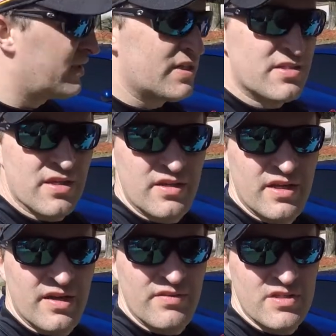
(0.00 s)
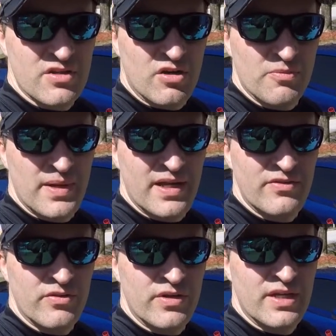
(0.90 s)
excited to have these Hawk pads
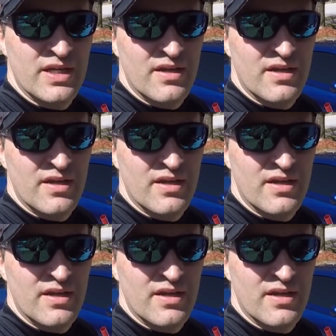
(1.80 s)
on.